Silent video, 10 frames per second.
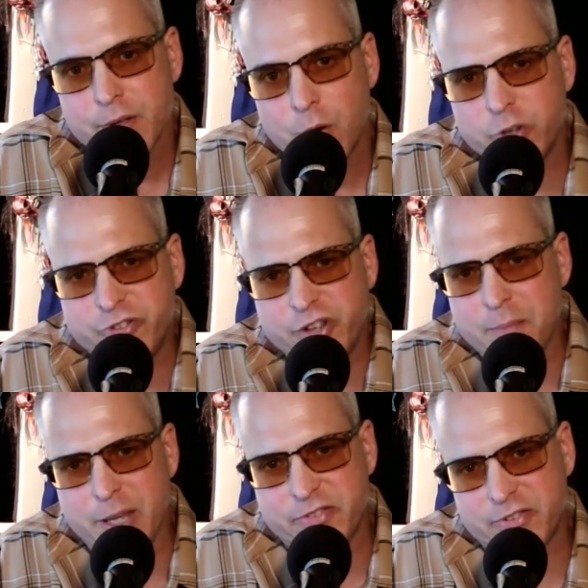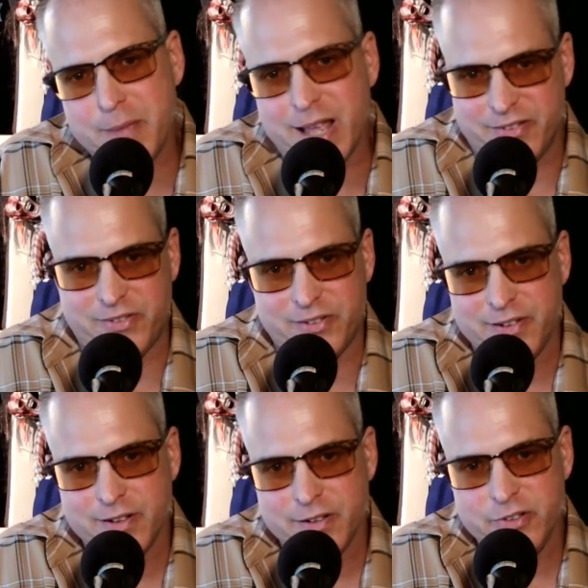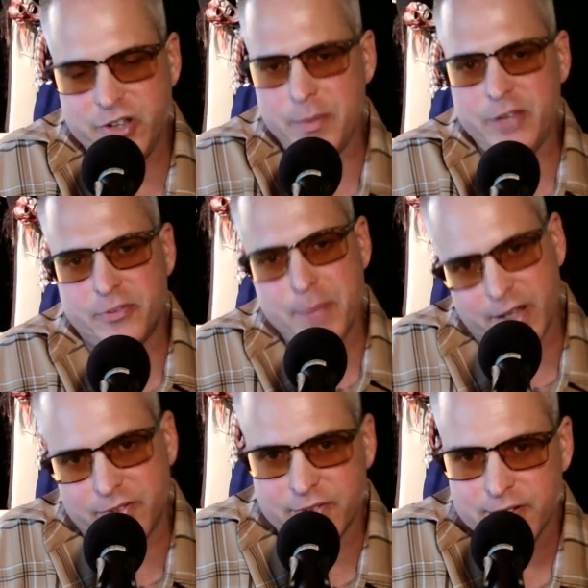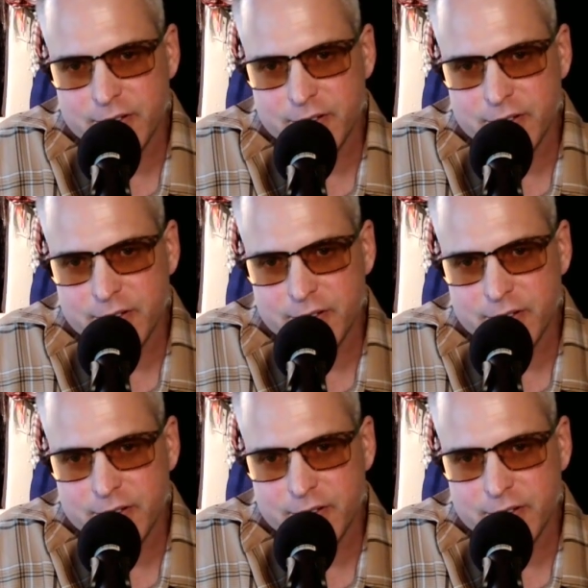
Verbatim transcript: was Jimmy Smits. Jimmy Smits.